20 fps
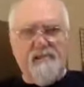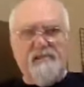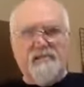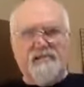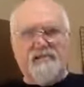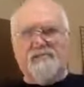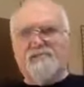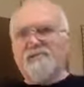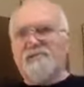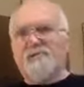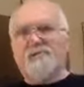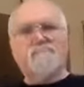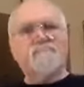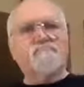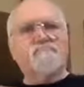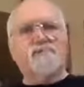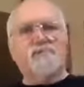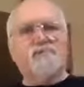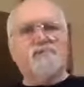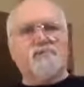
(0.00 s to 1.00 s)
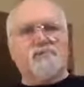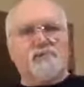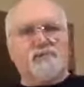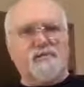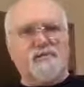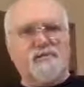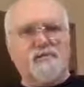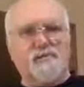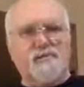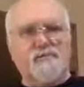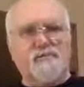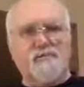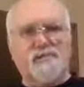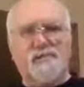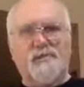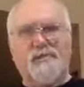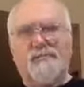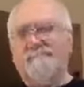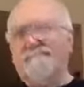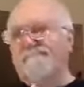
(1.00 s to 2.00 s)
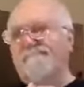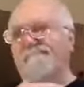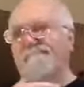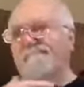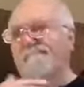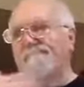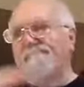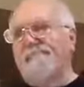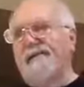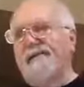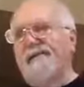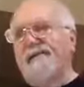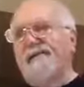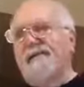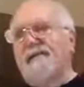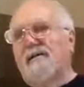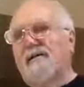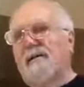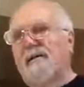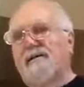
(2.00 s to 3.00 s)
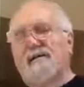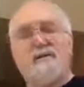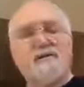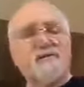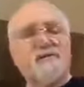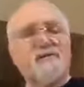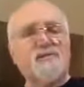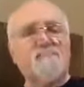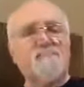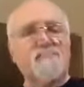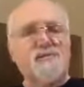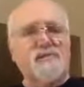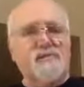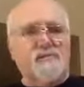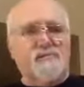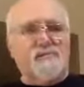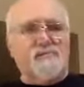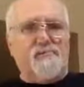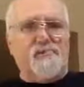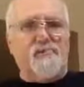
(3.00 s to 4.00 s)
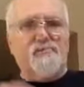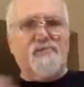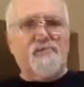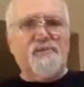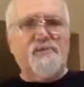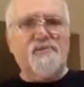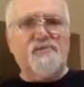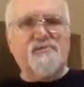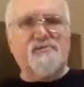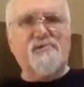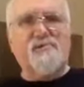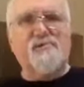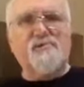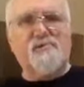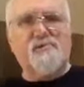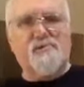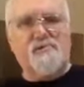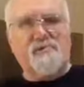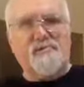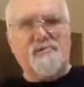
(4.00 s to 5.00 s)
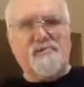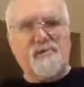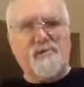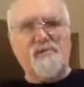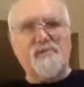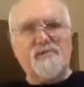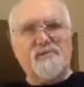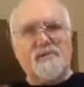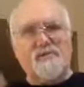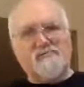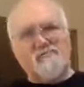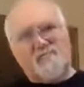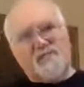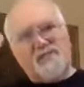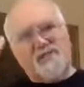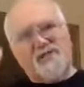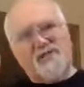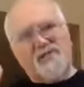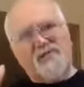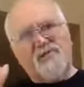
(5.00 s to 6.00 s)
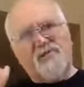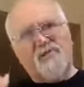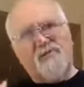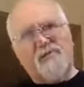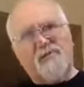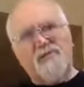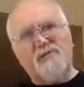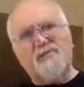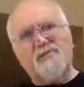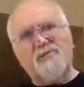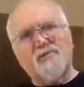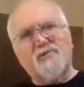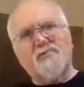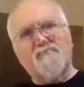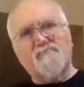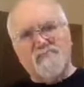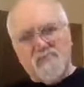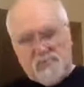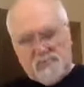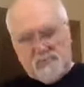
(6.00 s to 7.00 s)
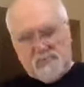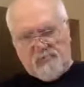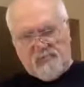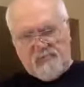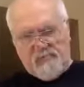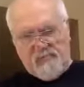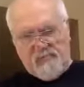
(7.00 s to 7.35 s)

using music, using a nice meal, using a dessert, things that will get you into the mood.